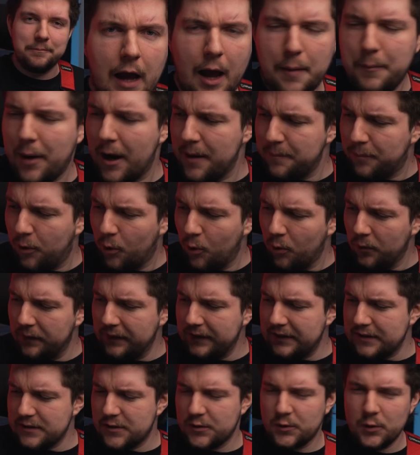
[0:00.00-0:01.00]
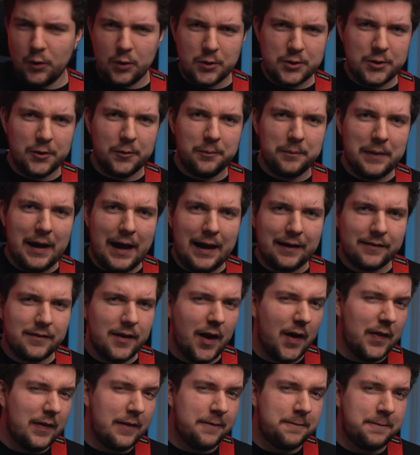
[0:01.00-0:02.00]
I might pull the distortion back,
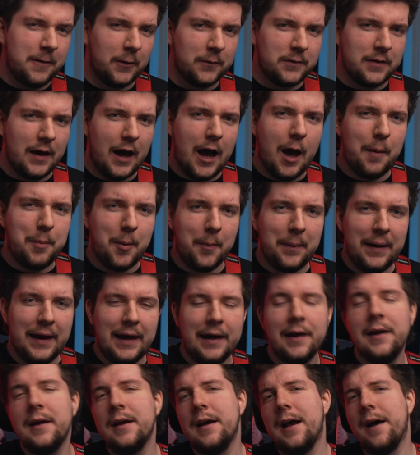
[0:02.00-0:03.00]
turn the filter up a bit,